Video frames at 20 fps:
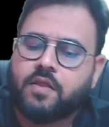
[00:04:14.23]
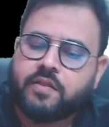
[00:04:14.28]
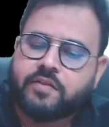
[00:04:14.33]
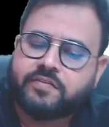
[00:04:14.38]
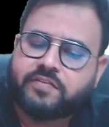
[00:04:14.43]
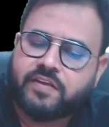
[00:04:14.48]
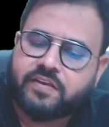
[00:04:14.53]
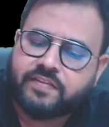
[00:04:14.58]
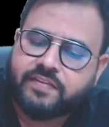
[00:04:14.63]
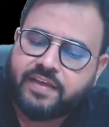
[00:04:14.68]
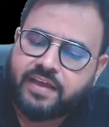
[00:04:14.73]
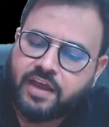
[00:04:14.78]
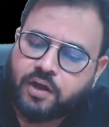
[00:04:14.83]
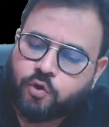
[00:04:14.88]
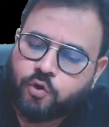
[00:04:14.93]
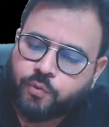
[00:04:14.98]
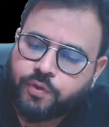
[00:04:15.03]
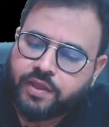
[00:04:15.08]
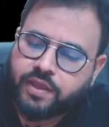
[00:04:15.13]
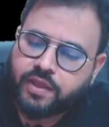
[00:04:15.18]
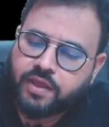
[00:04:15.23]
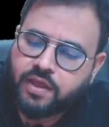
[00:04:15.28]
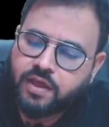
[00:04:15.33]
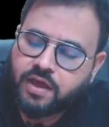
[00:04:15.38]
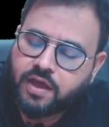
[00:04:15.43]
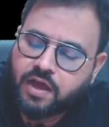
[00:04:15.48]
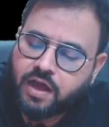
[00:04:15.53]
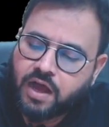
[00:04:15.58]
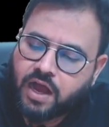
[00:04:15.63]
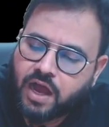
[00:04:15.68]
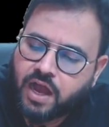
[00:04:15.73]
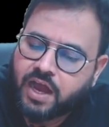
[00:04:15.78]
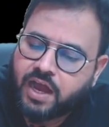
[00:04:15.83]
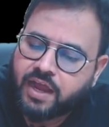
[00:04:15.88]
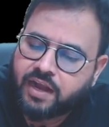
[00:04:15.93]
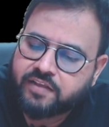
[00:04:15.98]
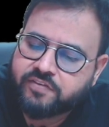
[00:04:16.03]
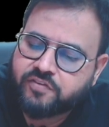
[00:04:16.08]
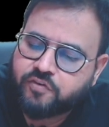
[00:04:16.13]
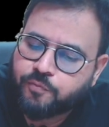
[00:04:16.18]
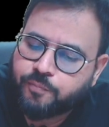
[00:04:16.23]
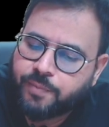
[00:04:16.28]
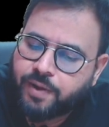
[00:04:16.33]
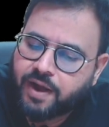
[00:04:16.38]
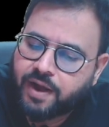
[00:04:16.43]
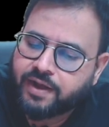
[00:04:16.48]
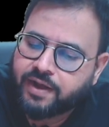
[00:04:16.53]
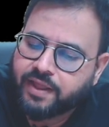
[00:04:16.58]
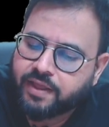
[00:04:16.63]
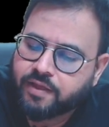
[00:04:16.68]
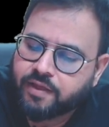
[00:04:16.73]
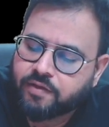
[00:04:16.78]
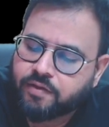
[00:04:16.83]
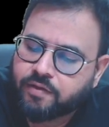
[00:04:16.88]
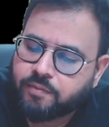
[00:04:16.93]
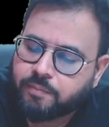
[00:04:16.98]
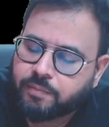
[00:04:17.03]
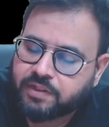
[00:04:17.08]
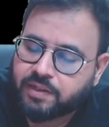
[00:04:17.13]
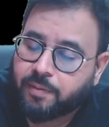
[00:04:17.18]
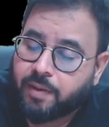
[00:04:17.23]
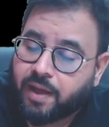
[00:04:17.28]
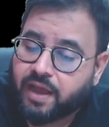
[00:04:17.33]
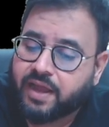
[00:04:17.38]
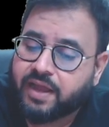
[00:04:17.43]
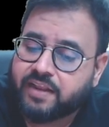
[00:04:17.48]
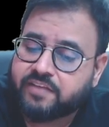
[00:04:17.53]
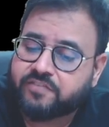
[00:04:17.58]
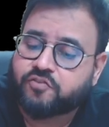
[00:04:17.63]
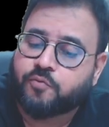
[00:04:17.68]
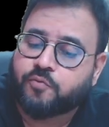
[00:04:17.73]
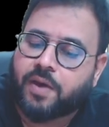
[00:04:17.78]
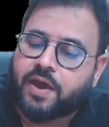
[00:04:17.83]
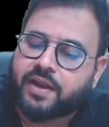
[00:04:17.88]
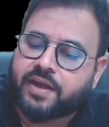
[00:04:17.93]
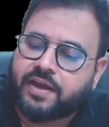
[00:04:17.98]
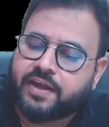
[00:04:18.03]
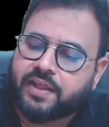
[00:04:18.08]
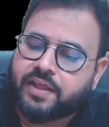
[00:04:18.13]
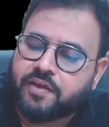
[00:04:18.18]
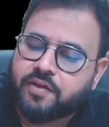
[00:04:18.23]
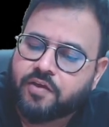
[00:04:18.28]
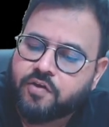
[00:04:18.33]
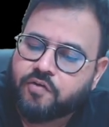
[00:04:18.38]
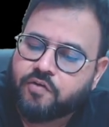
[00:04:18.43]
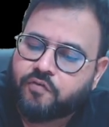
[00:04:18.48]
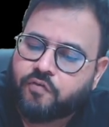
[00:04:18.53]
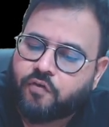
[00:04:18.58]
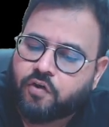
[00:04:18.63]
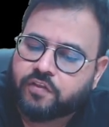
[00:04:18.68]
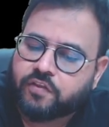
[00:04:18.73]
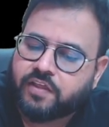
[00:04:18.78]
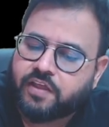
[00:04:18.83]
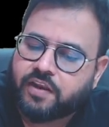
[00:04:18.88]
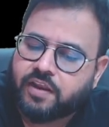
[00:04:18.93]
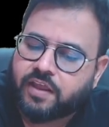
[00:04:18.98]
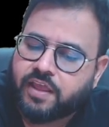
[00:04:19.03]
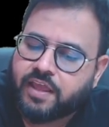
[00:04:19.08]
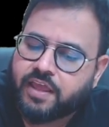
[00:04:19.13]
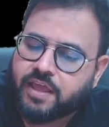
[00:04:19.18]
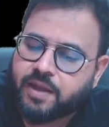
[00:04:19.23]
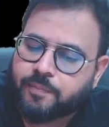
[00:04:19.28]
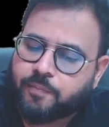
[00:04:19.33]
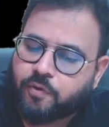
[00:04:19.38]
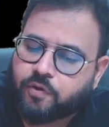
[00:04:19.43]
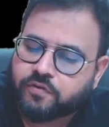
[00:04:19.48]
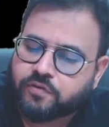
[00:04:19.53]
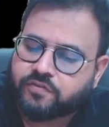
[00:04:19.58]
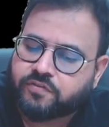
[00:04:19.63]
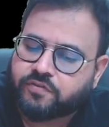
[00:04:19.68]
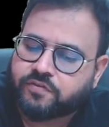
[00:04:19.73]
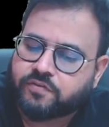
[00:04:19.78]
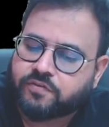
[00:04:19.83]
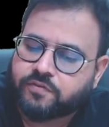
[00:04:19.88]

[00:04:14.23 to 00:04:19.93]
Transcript: Sir, they are doing aggressive branding, aggressive marketing for their earpods.